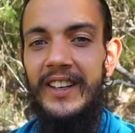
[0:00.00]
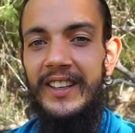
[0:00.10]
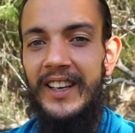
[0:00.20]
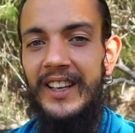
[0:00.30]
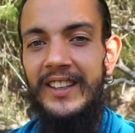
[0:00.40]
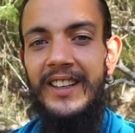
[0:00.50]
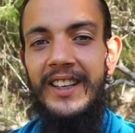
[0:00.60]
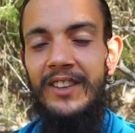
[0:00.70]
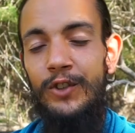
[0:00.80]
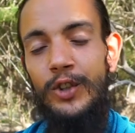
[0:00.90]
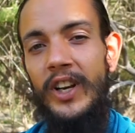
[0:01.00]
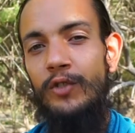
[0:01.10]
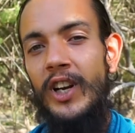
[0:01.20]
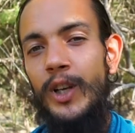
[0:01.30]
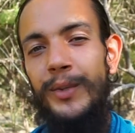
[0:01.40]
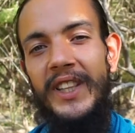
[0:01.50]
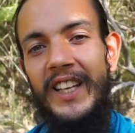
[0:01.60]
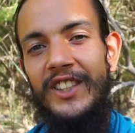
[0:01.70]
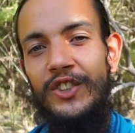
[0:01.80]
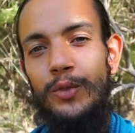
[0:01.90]
And again, if you've got any
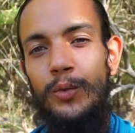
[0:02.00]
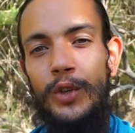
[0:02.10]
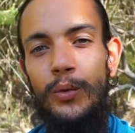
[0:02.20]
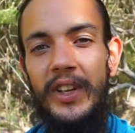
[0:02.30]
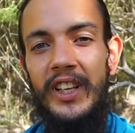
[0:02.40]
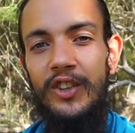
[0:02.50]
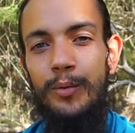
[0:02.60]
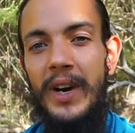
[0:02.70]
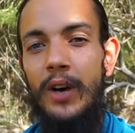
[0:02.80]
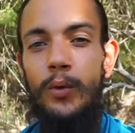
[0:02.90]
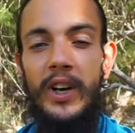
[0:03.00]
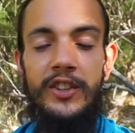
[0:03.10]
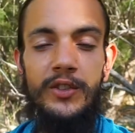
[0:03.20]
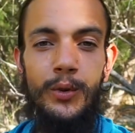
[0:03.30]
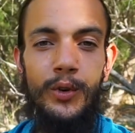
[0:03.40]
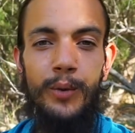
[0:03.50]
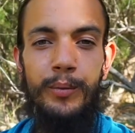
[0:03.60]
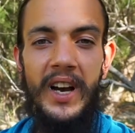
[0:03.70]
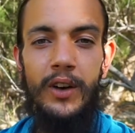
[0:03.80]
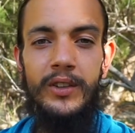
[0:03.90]
recommendations on what you want to hear about, what I should talk
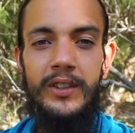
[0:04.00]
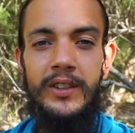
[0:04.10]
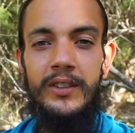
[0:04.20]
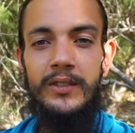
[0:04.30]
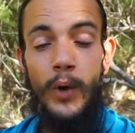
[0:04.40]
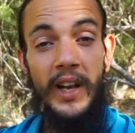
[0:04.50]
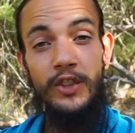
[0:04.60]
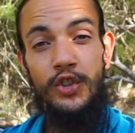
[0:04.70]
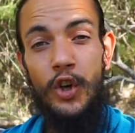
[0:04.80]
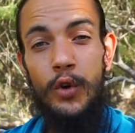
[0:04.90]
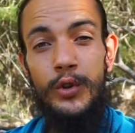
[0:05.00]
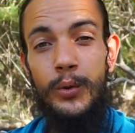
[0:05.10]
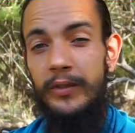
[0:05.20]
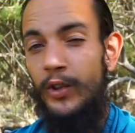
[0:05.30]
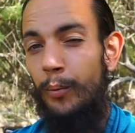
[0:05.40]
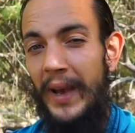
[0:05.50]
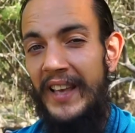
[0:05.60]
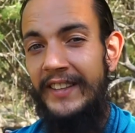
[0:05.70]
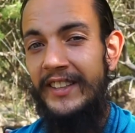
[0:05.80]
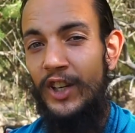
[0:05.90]
about, what I can show you, if you've got
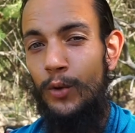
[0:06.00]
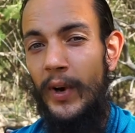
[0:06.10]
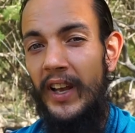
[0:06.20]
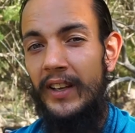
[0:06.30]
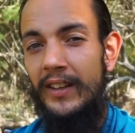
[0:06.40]
pains anywhere,